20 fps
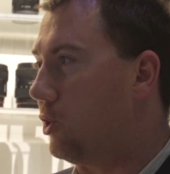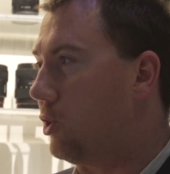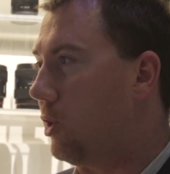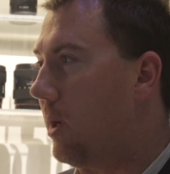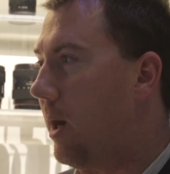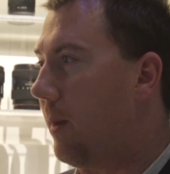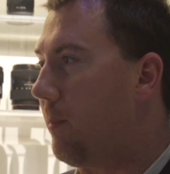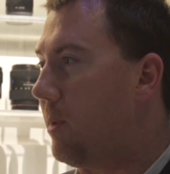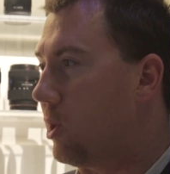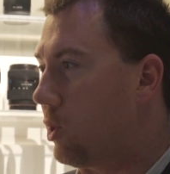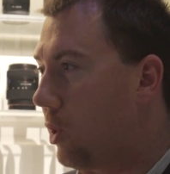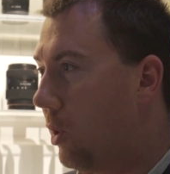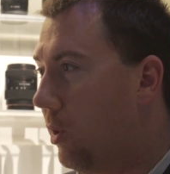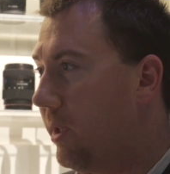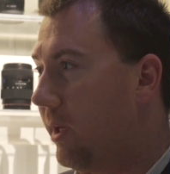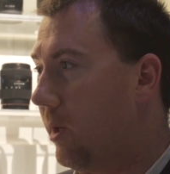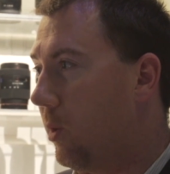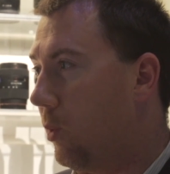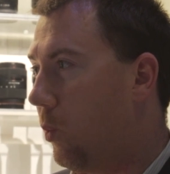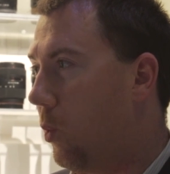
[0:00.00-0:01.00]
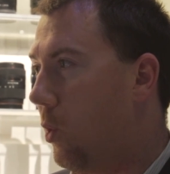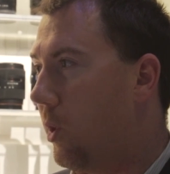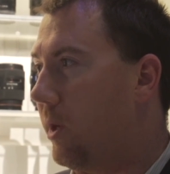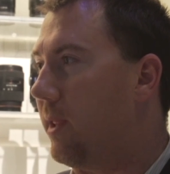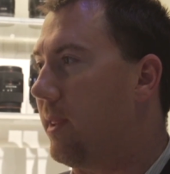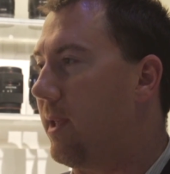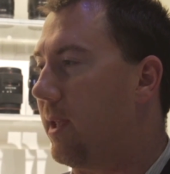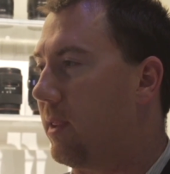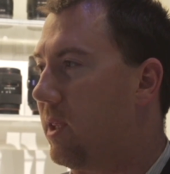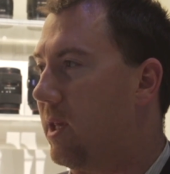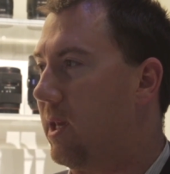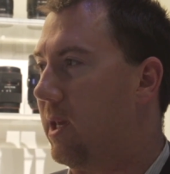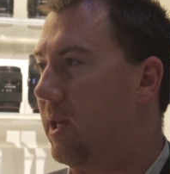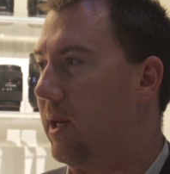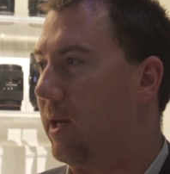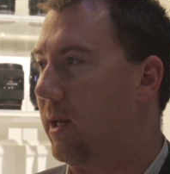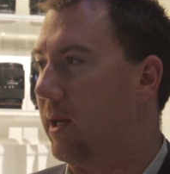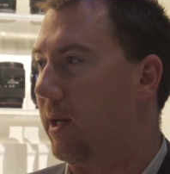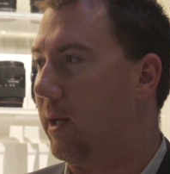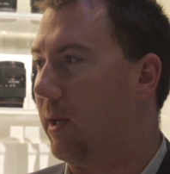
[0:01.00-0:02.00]
sure. I've been told that it would, and that
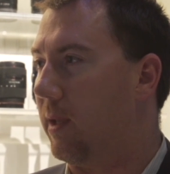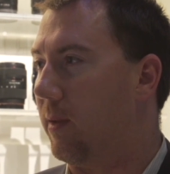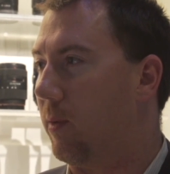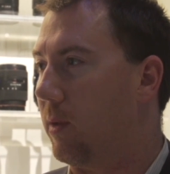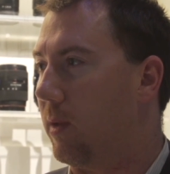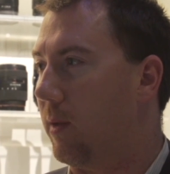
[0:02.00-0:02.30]
the, uh,